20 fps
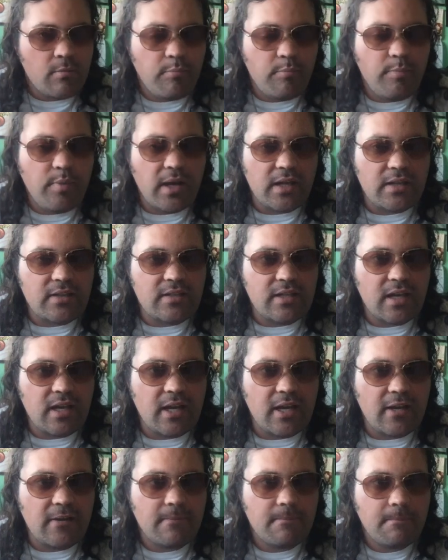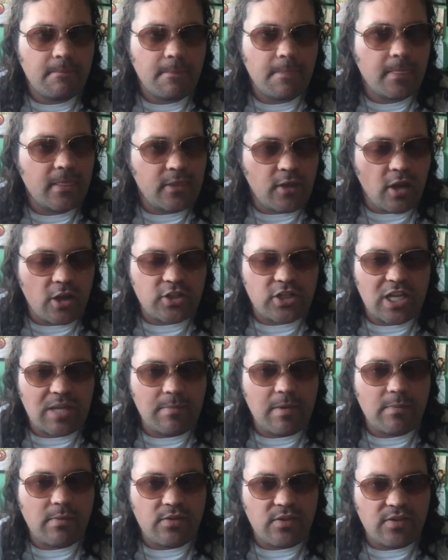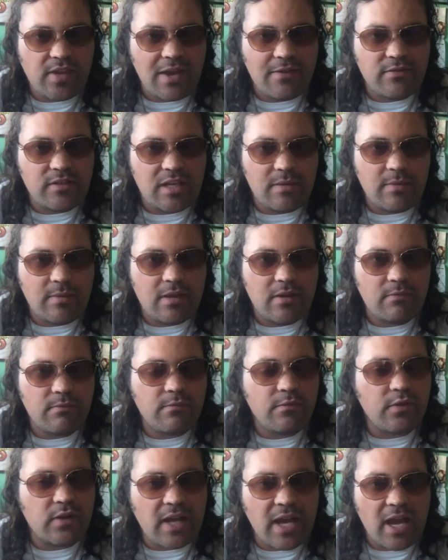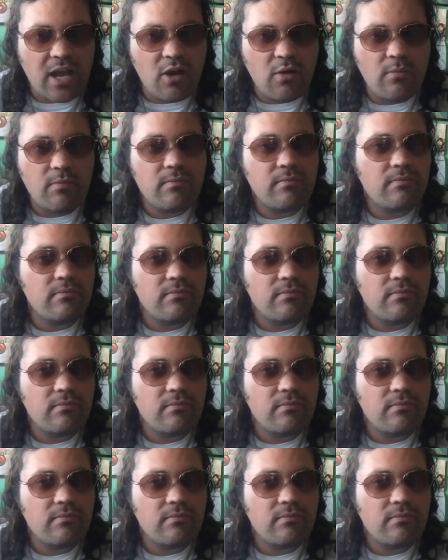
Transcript: But, Yashahime, Princess Half-Demon, for now,